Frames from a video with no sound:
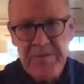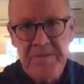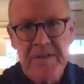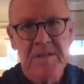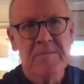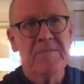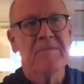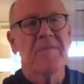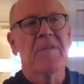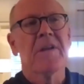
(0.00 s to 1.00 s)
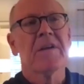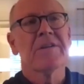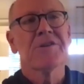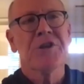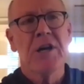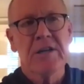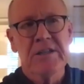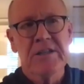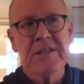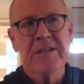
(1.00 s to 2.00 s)
film,
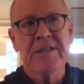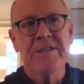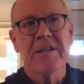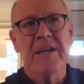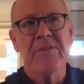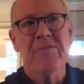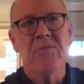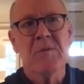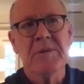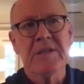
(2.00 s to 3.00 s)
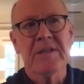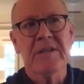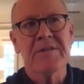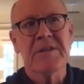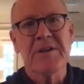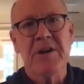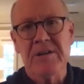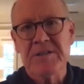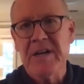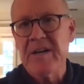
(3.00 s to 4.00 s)
Chang'e is a woman on the dark
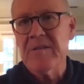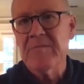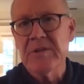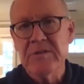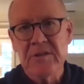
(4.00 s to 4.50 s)
side of the moon